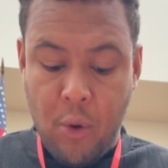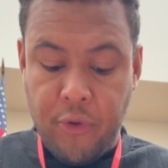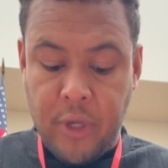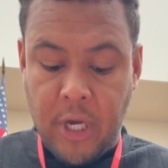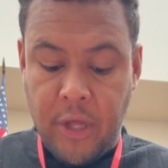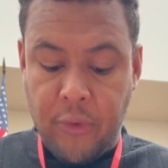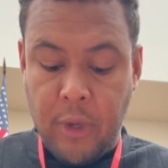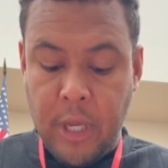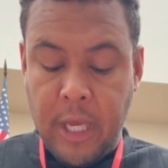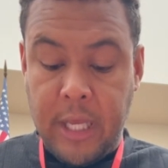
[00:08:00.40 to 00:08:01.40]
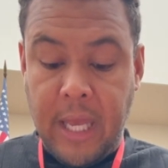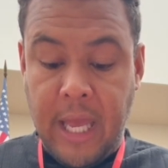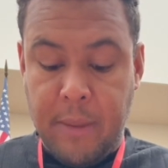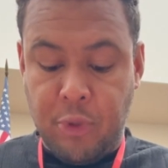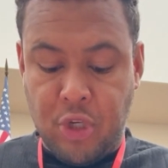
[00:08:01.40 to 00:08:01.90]
or the other, it
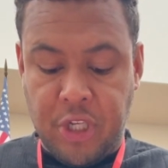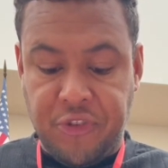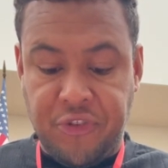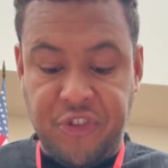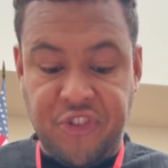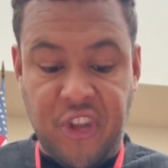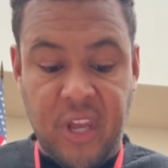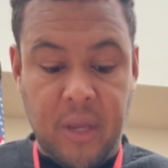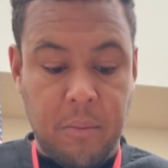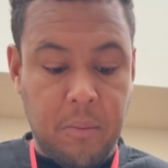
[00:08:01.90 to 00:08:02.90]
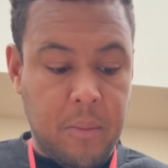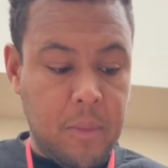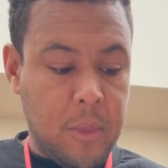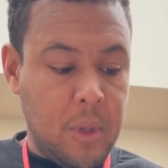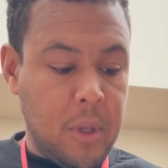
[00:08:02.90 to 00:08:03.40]
came just the same.
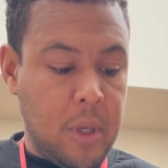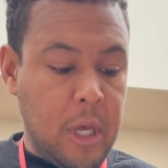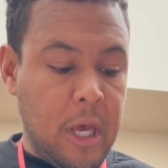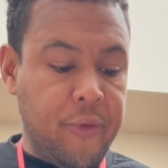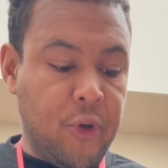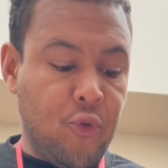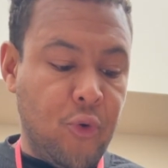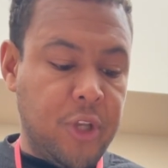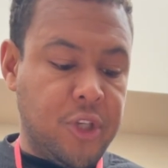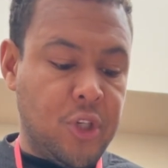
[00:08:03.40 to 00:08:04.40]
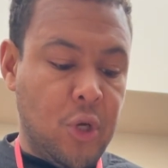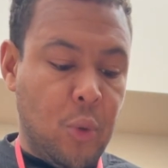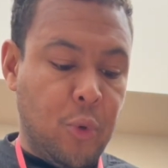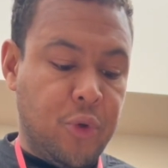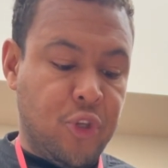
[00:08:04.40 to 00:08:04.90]
And the Grinch,
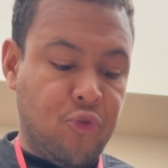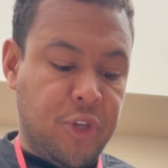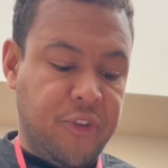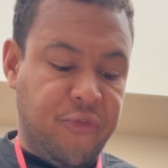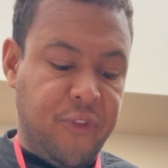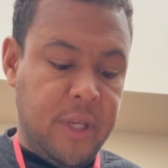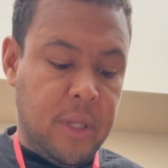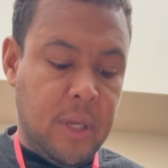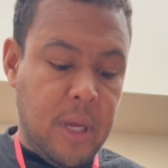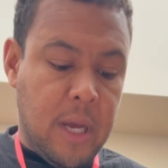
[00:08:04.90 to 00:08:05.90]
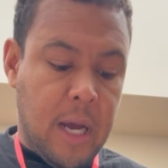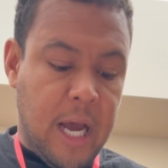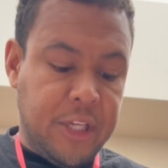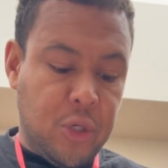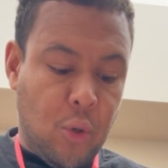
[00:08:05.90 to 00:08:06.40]
with his Grinch feet,
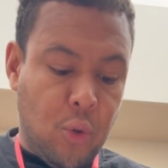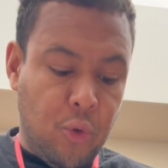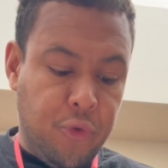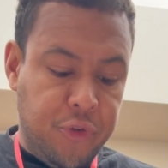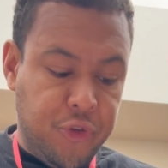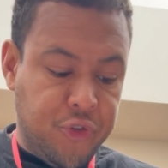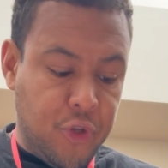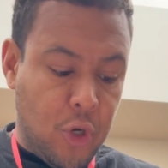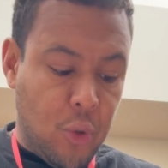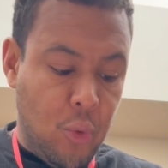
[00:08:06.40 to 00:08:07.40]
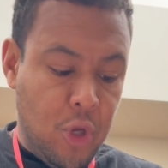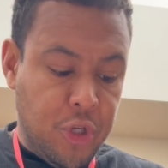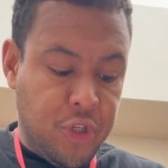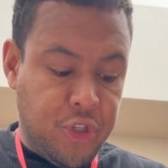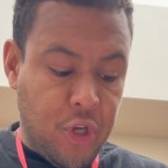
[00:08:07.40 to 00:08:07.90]
ice cold in the snow,
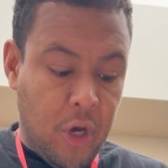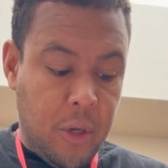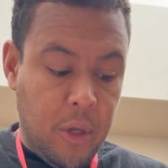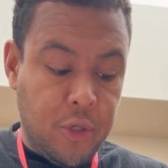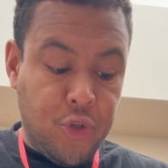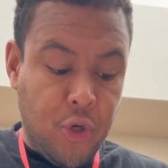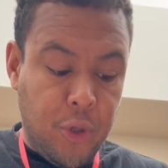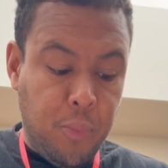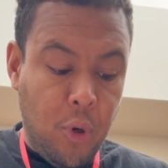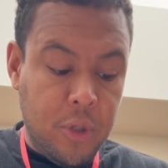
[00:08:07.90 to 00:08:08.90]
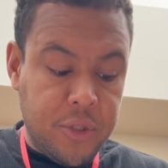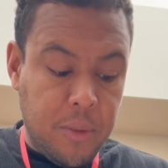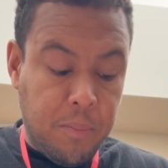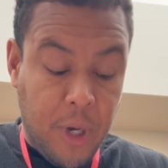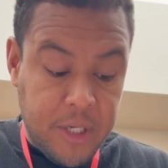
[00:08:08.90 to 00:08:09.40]
stud, stood
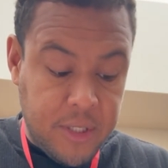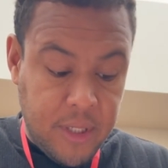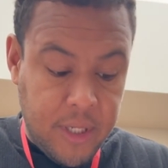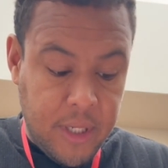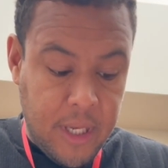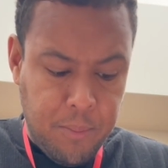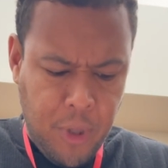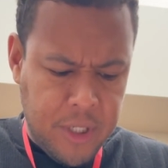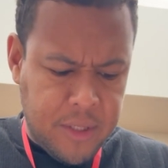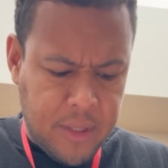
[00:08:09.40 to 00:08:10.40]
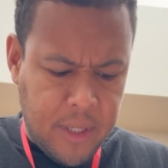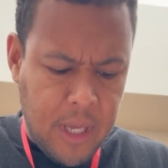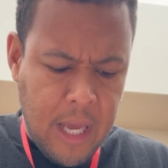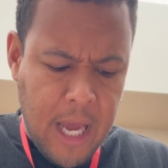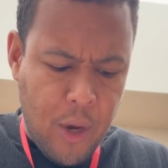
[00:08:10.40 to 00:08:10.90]
puzzling and puzzling.
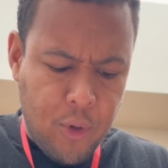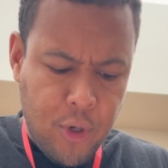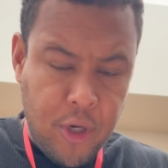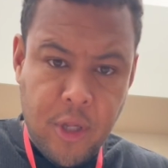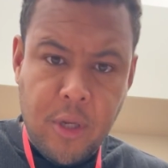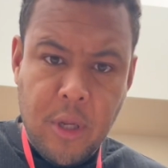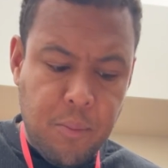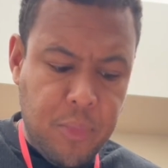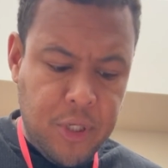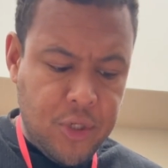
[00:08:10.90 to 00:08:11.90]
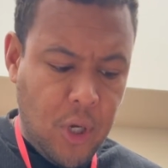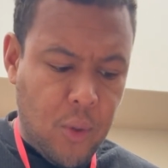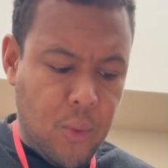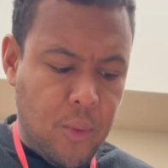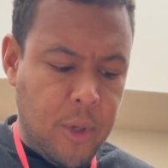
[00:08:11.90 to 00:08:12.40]
How could it be so?